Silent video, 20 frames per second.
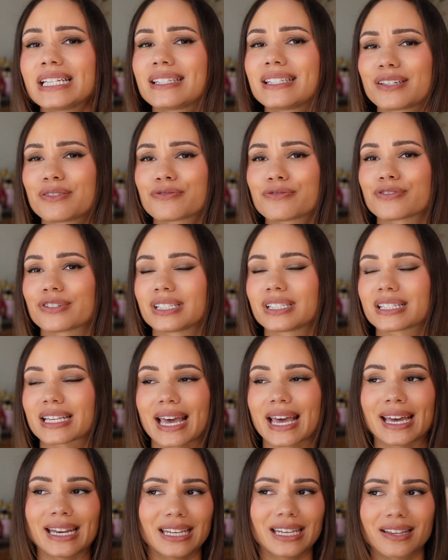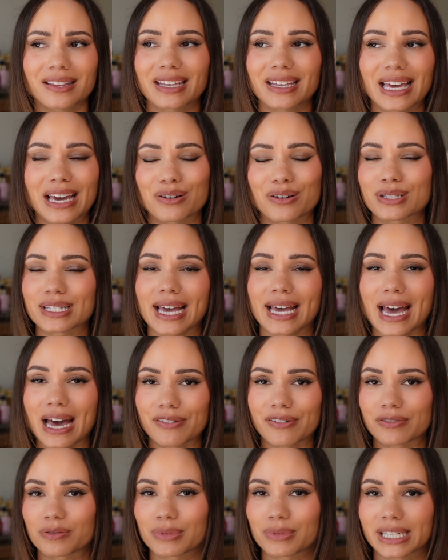different to anything else I
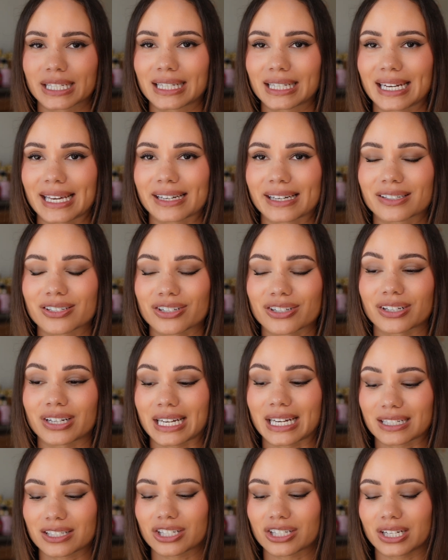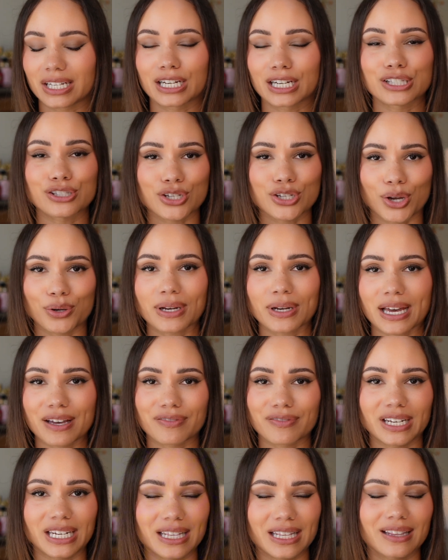have in my collection actually. I don't
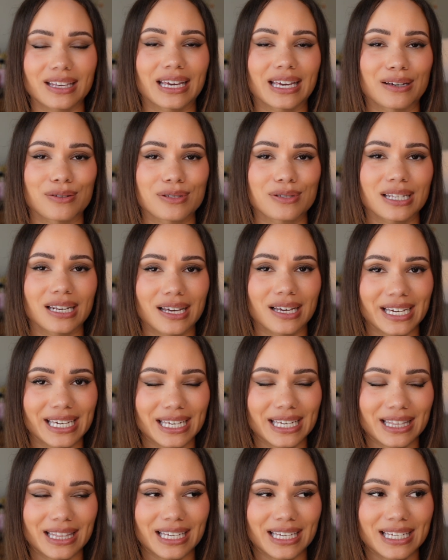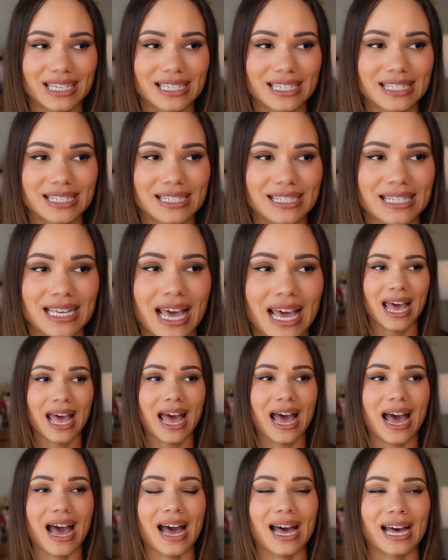have anything else like this.
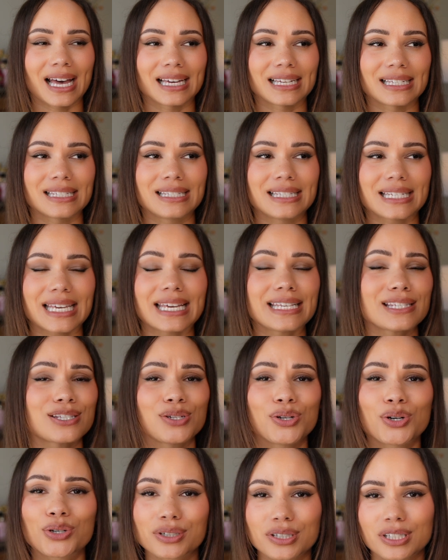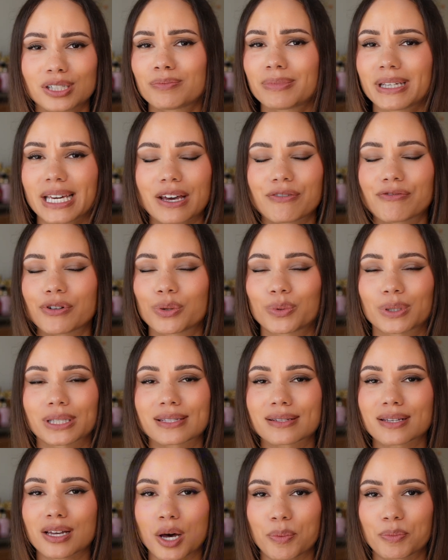And it's not going to be
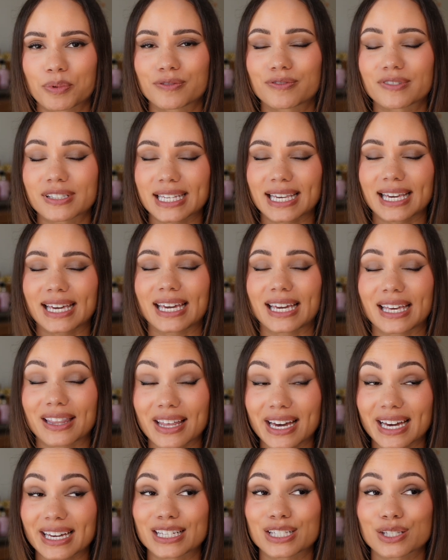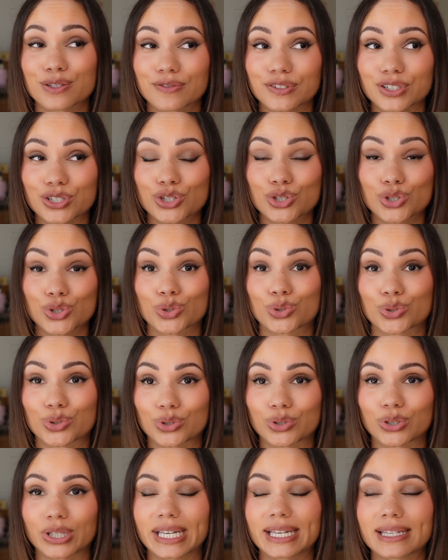everyone's cup of tea, that is for
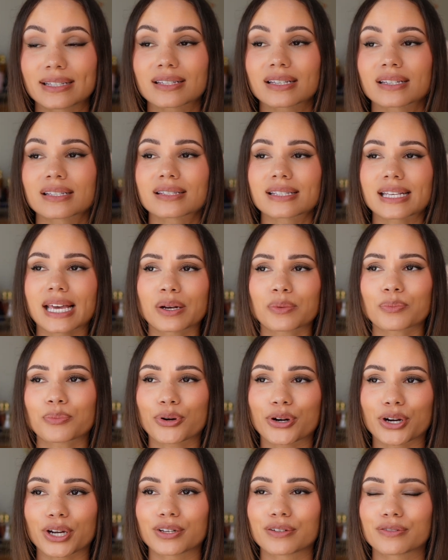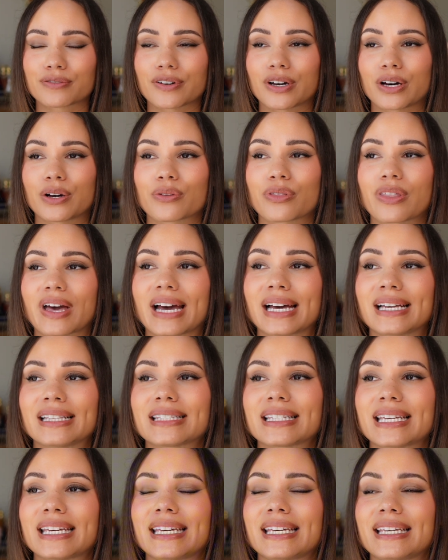sure. It's a scent profile
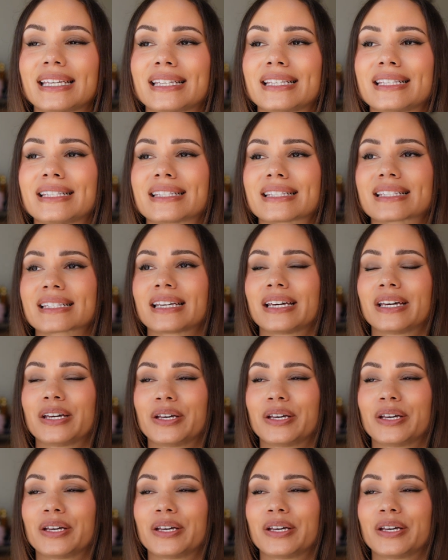that is